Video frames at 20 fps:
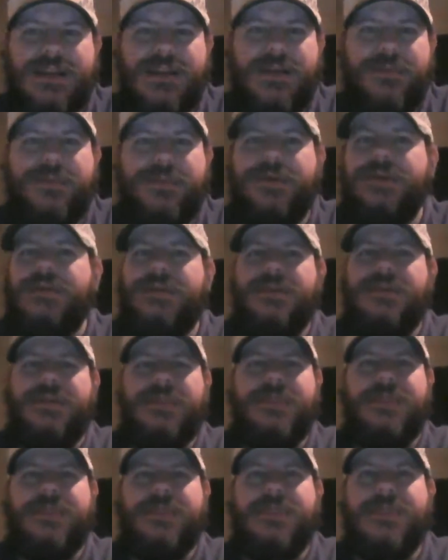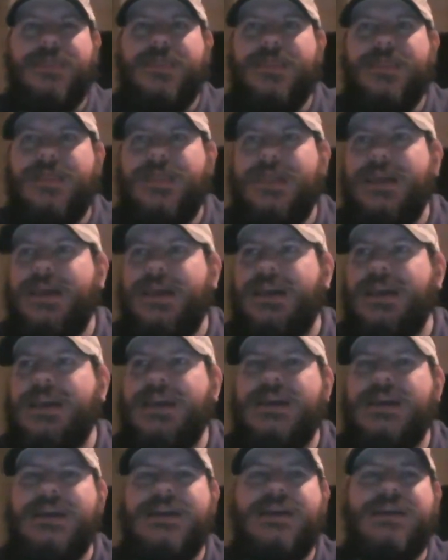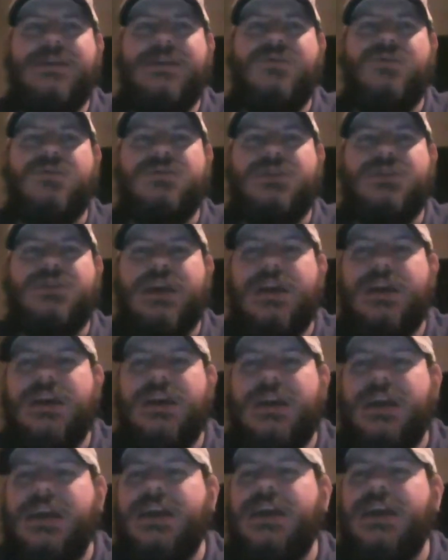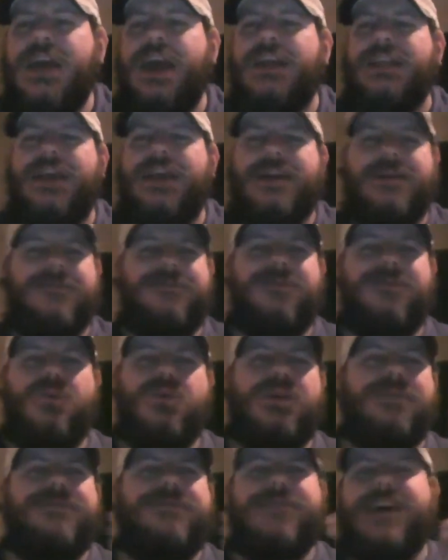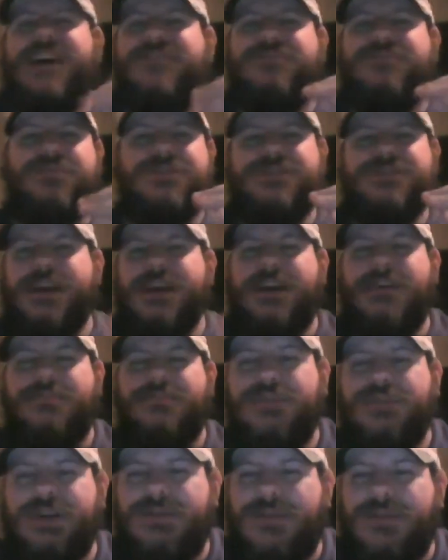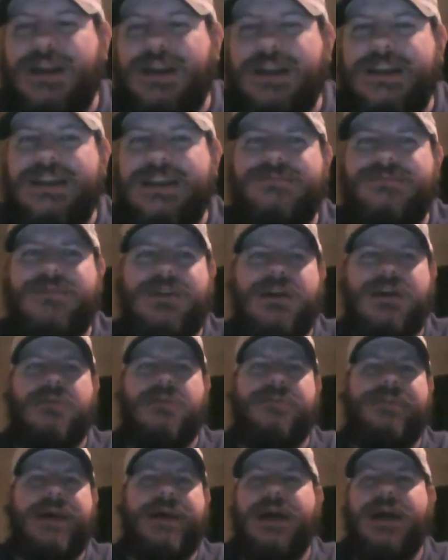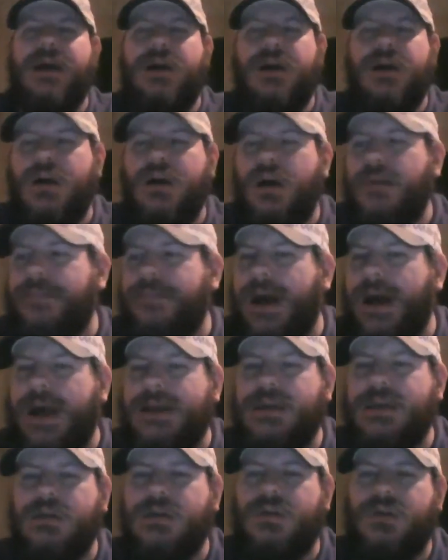but he had like a 45% complete rate. He didn't become a pocket